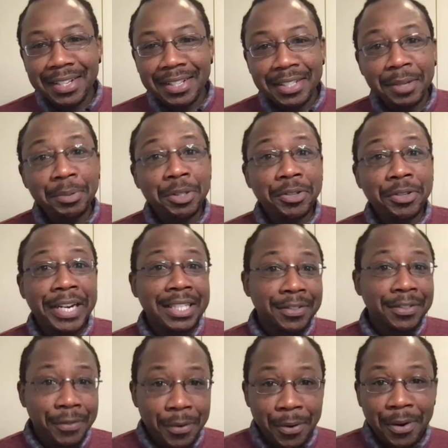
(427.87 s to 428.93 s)

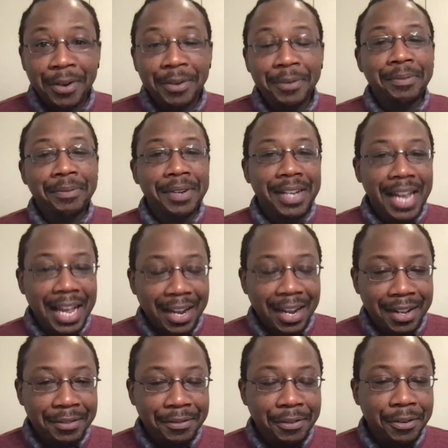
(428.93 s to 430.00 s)
substrates for
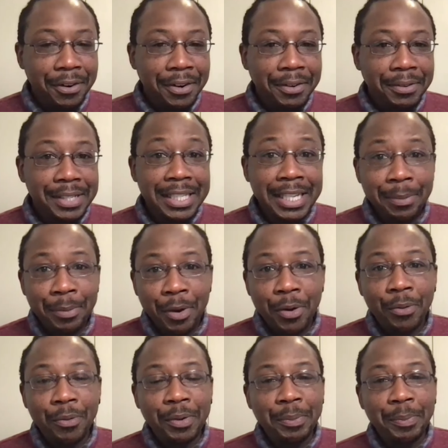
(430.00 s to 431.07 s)

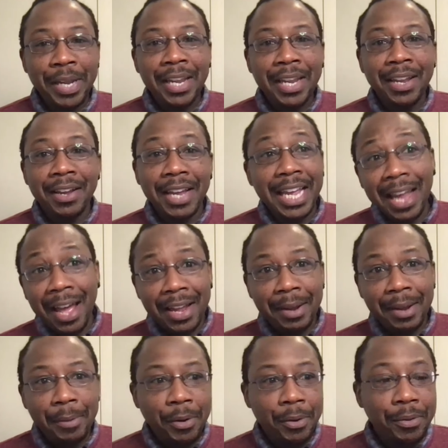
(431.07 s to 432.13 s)
SIBO would be, and
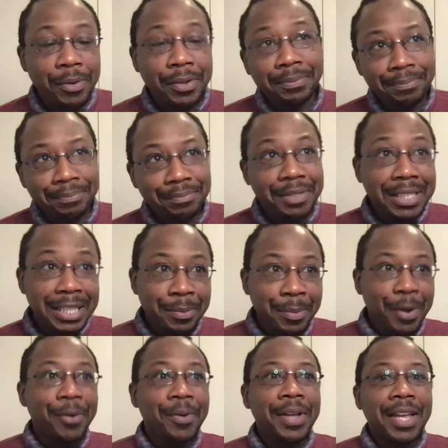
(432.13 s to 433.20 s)
IMO, well,
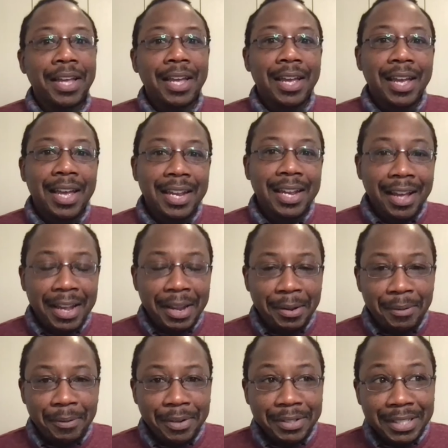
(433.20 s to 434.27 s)
SIBO
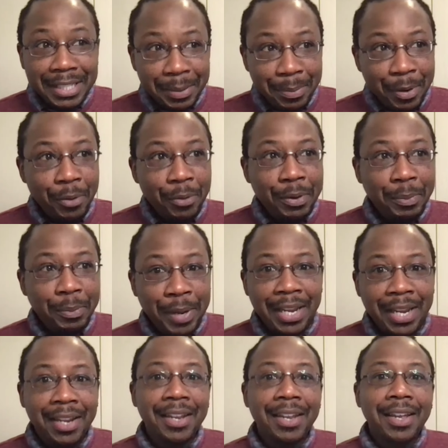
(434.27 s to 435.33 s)
SIBO would
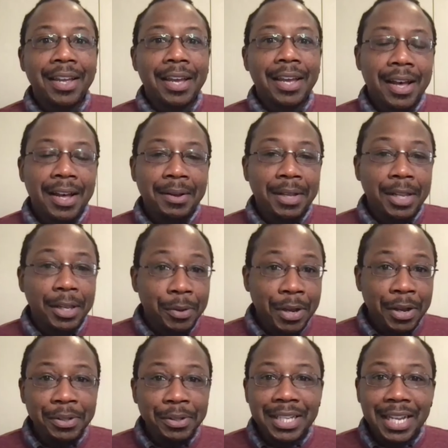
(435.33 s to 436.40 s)
be
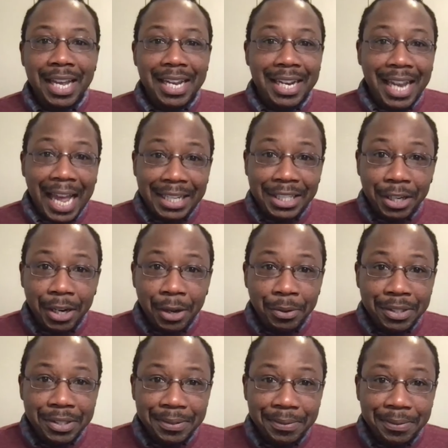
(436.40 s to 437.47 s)
glucose and
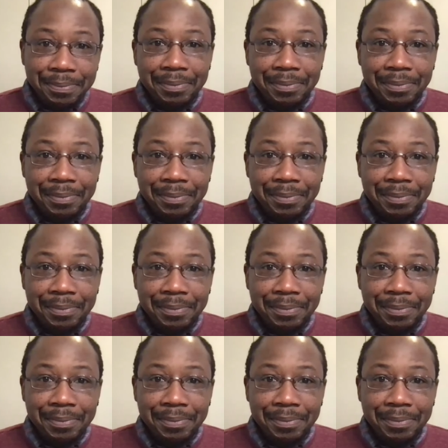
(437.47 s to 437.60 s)
lactulose.